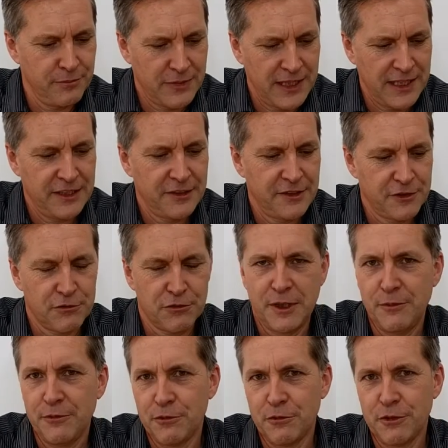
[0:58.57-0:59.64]

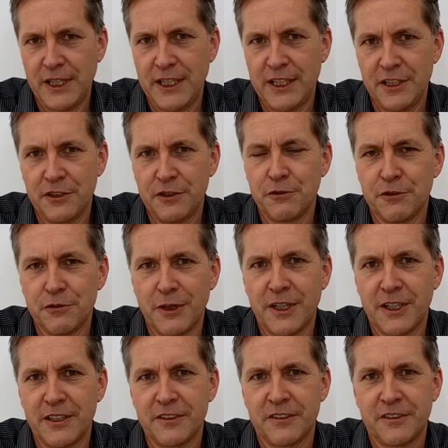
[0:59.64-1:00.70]
mainstream for end use
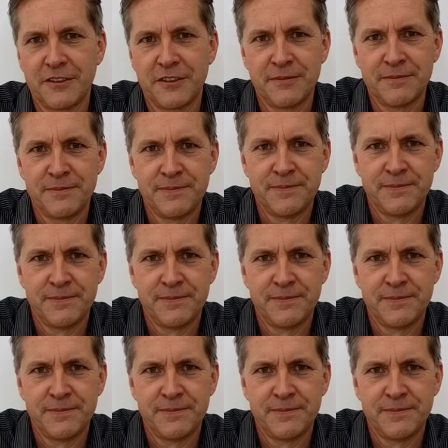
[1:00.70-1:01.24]
parts.